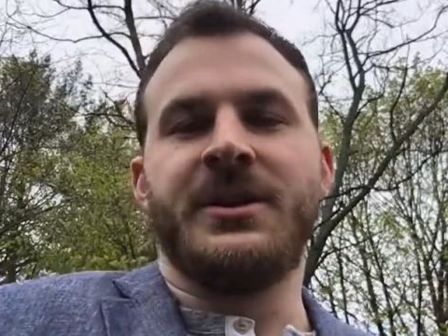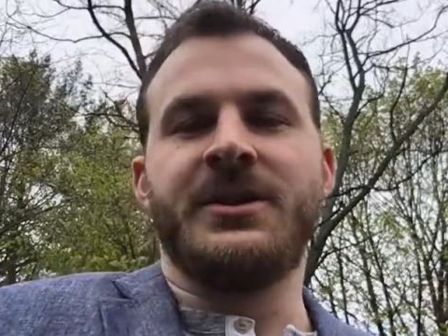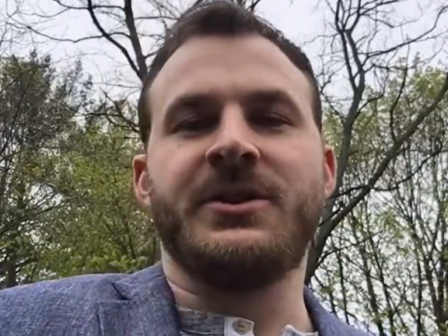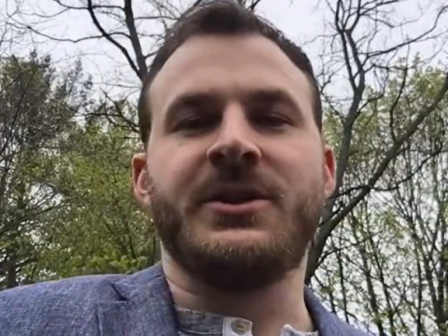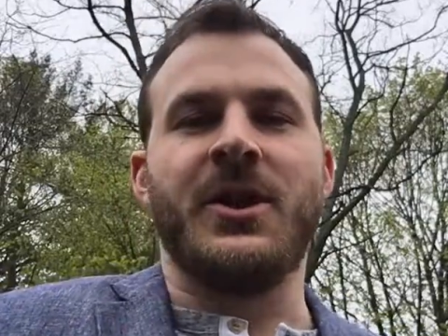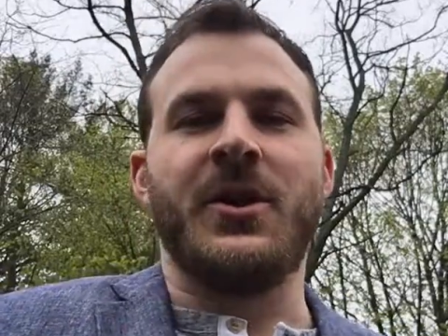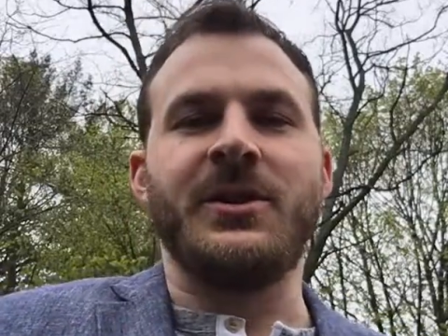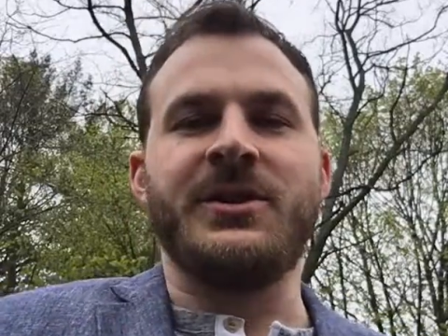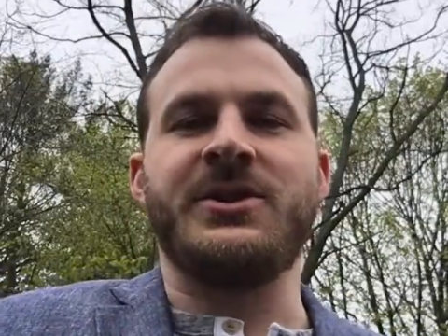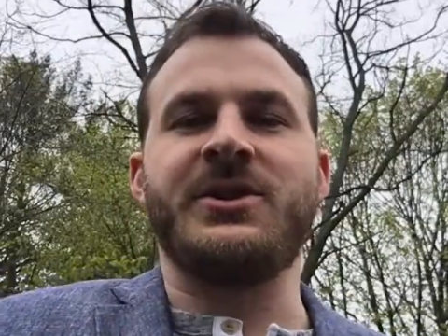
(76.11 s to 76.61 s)

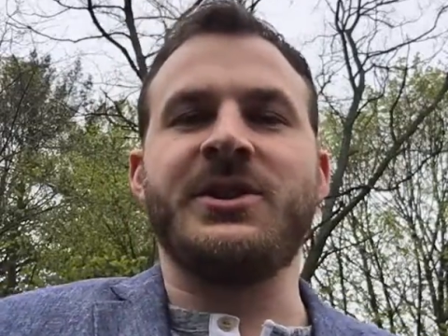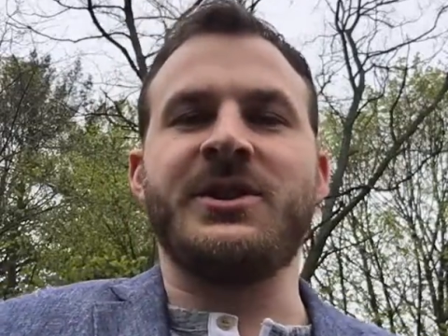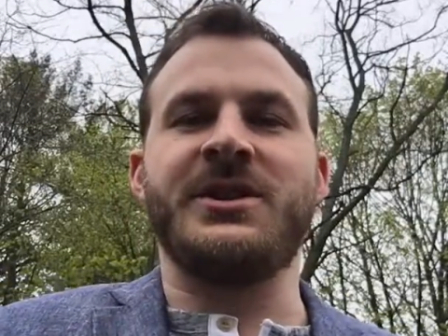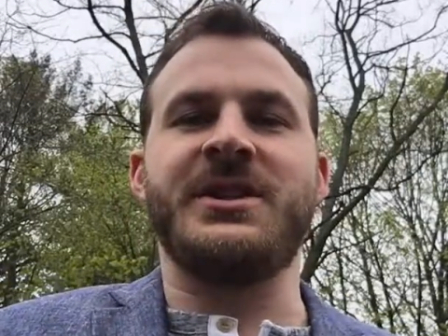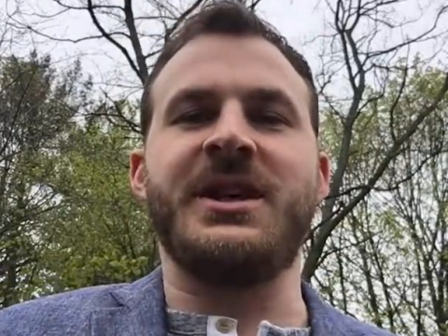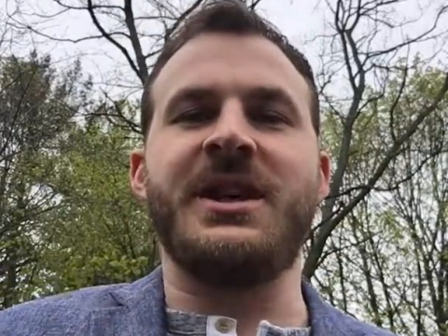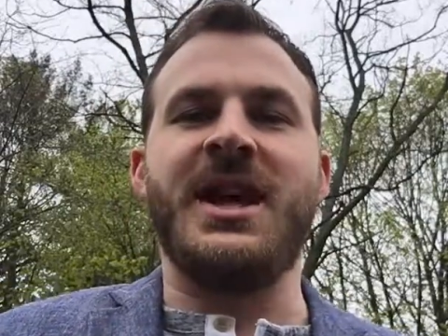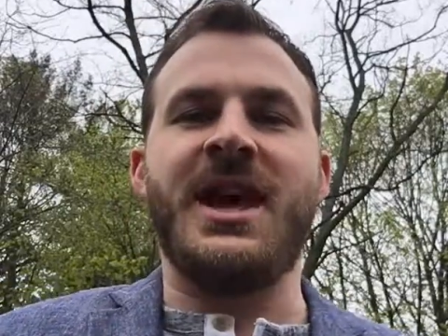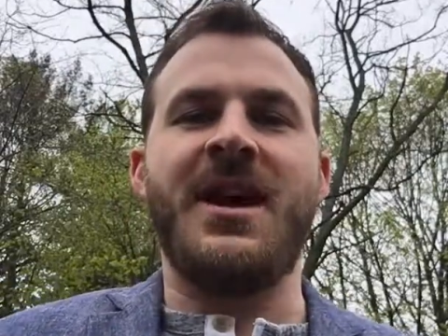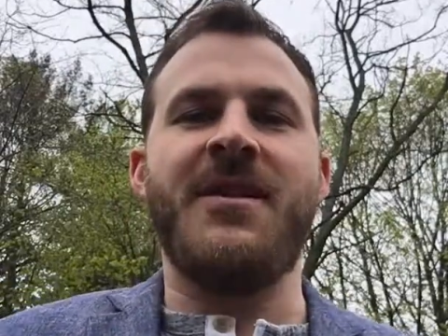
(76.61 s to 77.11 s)
So it's
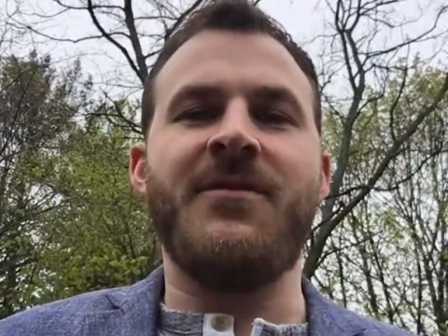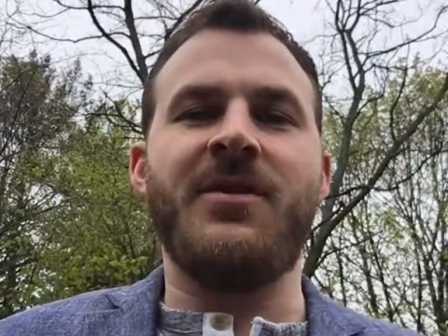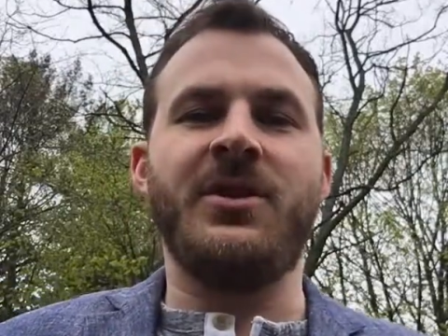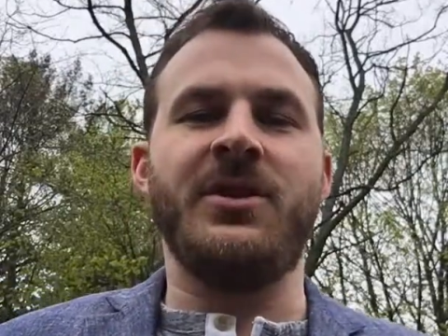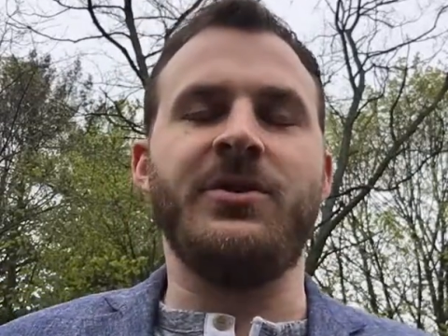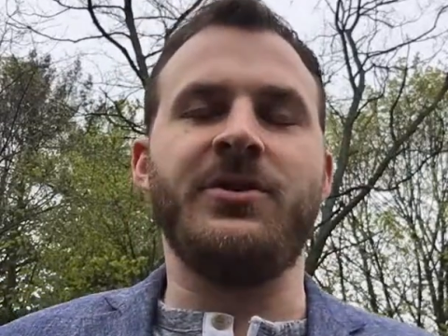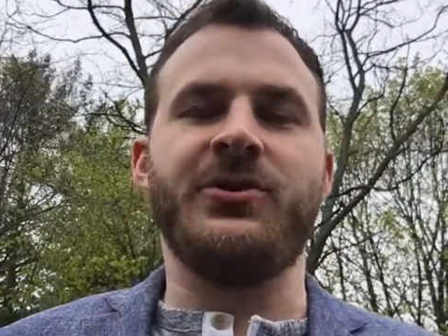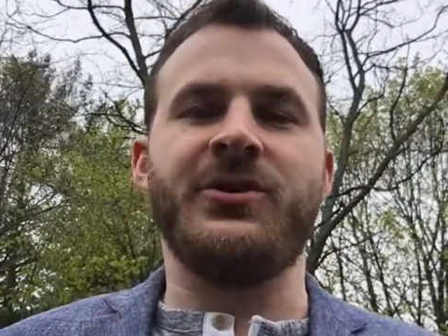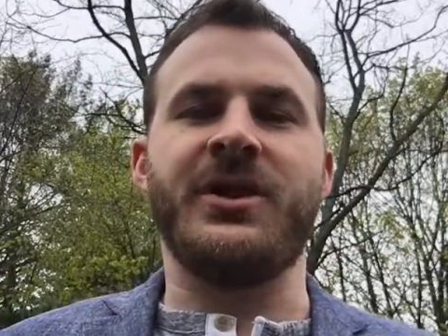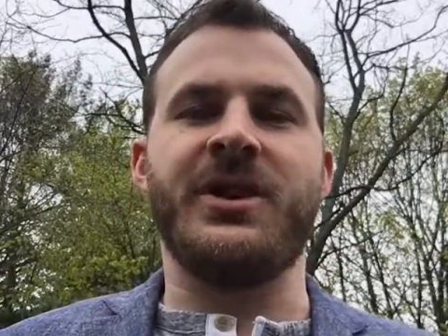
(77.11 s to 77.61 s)
just the
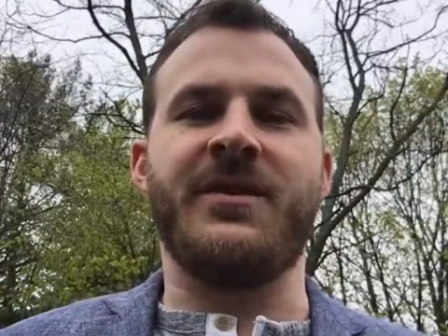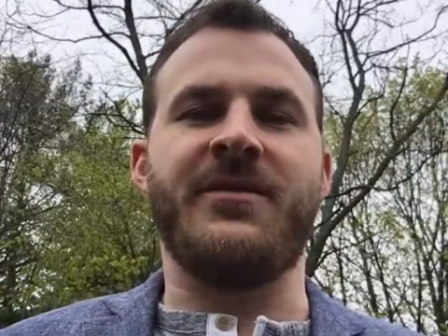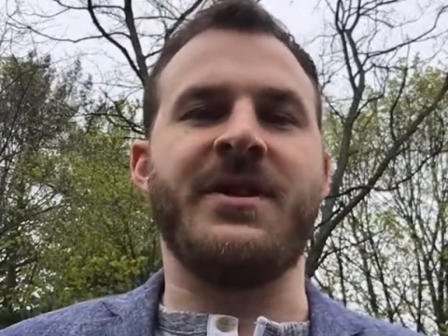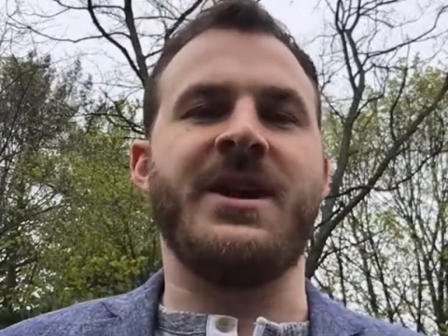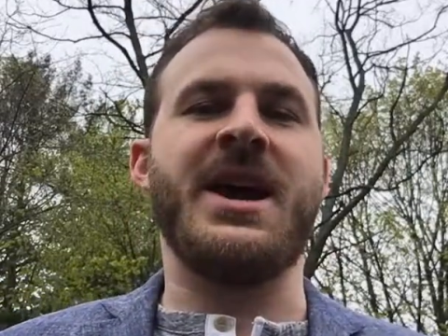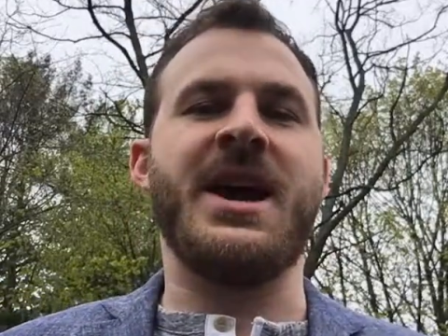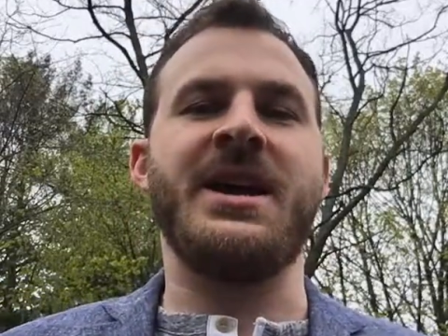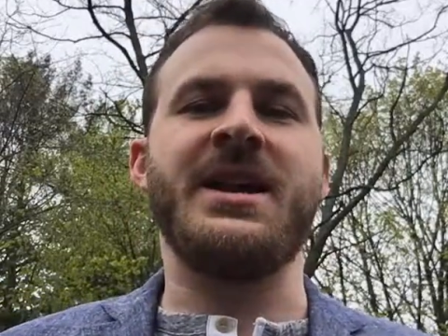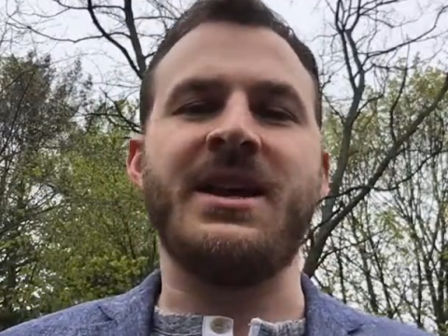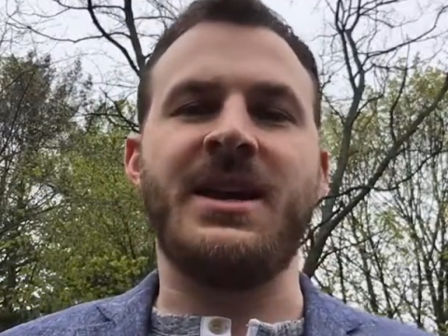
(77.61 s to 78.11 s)
evolution of an
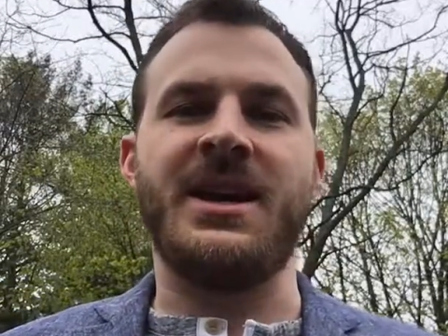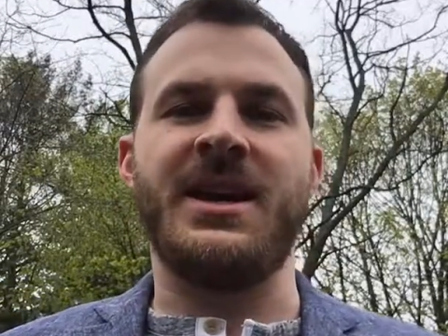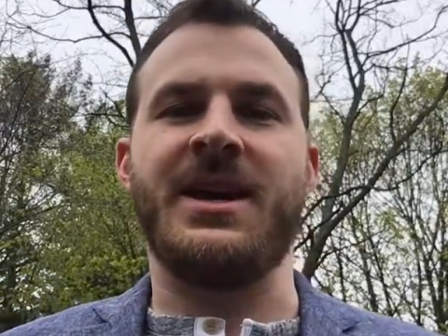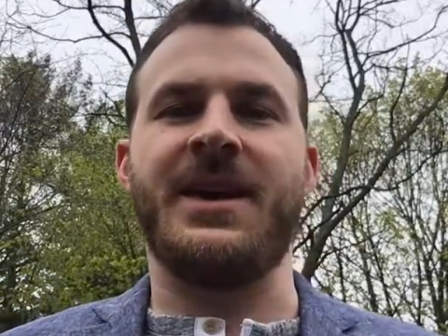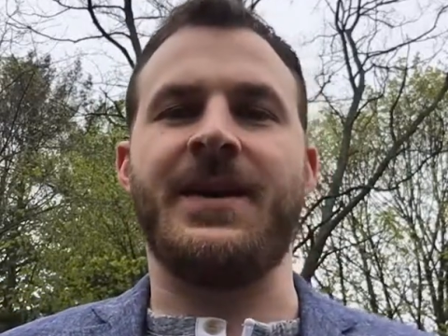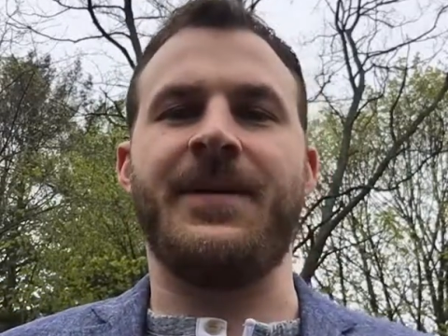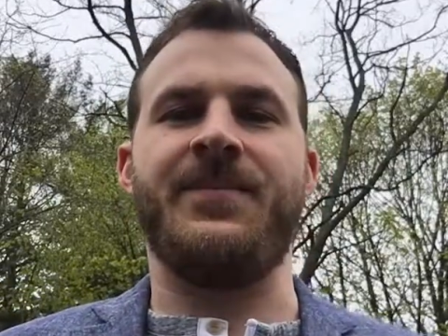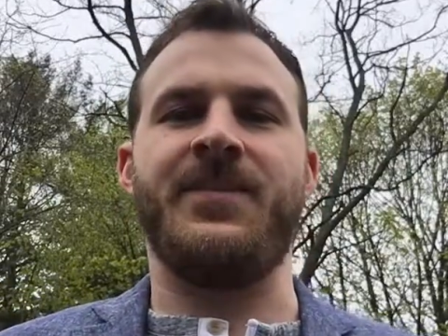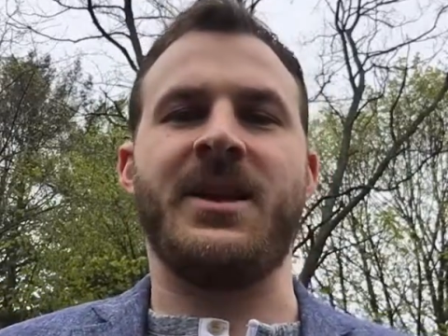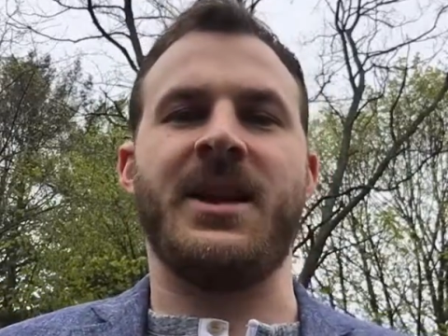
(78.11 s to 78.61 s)
idea,